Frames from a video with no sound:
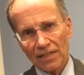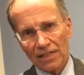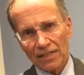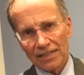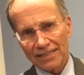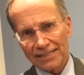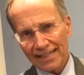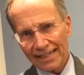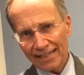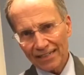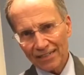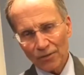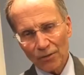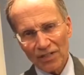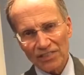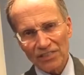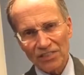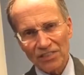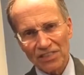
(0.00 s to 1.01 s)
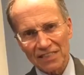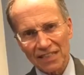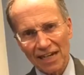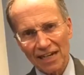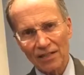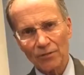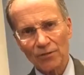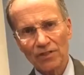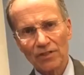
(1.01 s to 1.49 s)
The second question is,
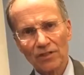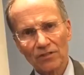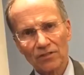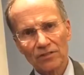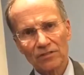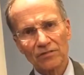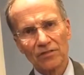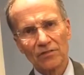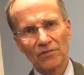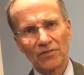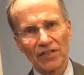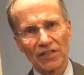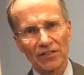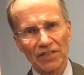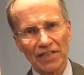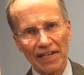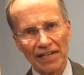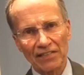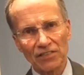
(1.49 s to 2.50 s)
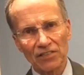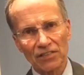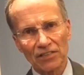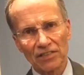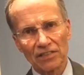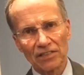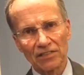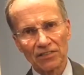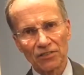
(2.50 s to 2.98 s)
how do we learn from variation
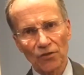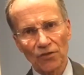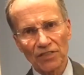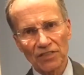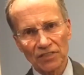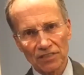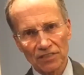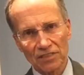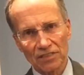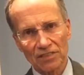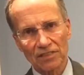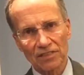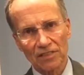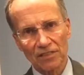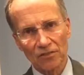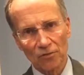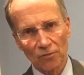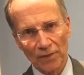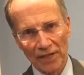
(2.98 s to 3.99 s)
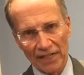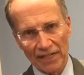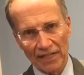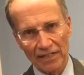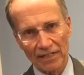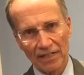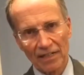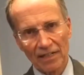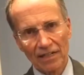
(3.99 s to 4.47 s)
in the choices that are
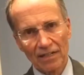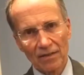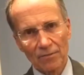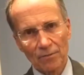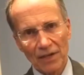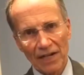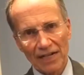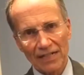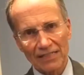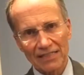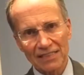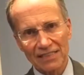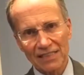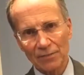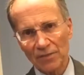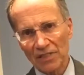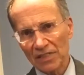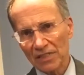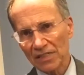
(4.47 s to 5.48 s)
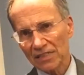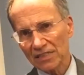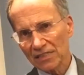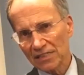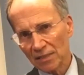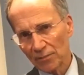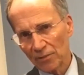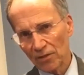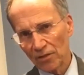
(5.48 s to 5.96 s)
made by seemingly
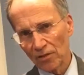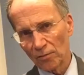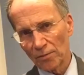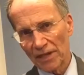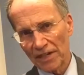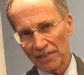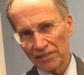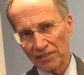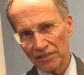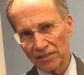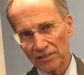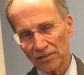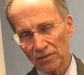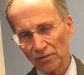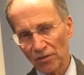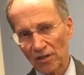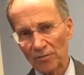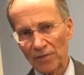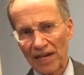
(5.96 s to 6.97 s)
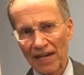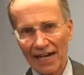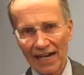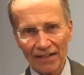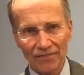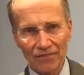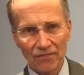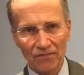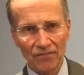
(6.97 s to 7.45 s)
similar patients or on
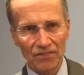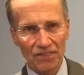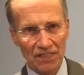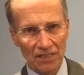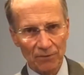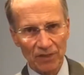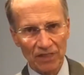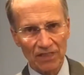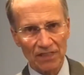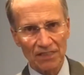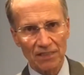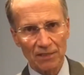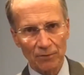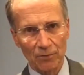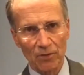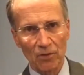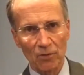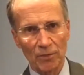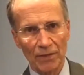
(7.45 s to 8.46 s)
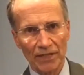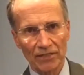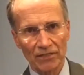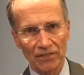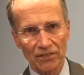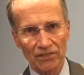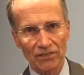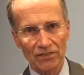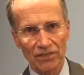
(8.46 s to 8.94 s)
behalf of seemingly similar
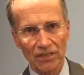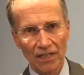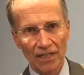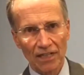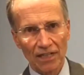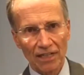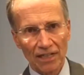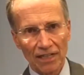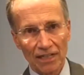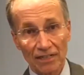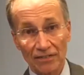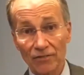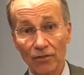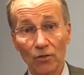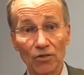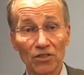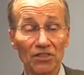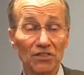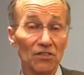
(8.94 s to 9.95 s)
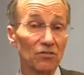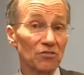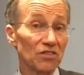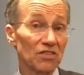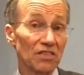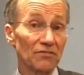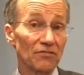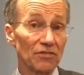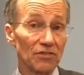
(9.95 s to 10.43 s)
patients? And of course, those
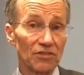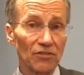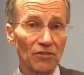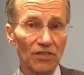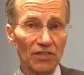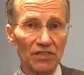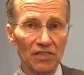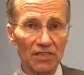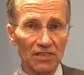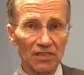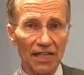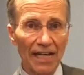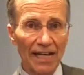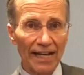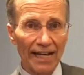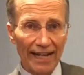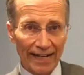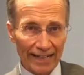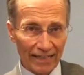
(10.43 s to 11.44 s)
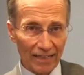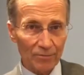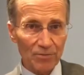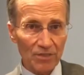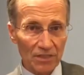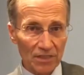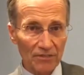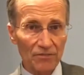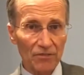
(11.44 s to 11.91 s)
different choices add up
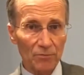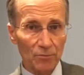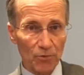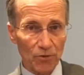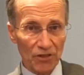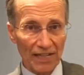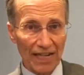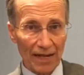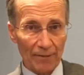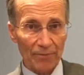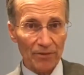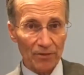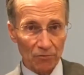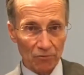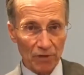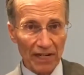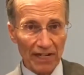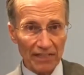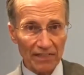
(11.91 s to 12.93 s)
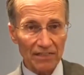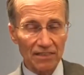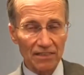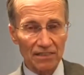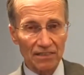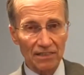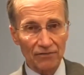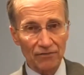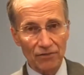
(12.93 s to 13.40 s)
to different per capita rates
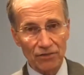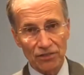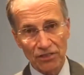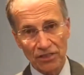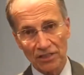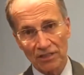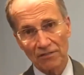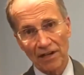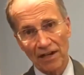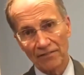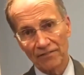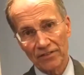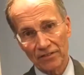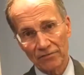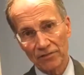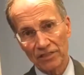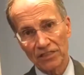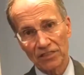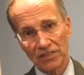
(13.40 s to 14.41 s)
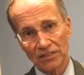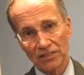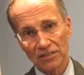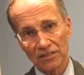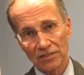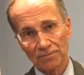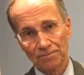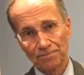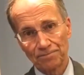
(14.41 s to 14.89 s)
in different geographic
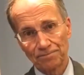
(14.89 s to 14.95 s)
regions.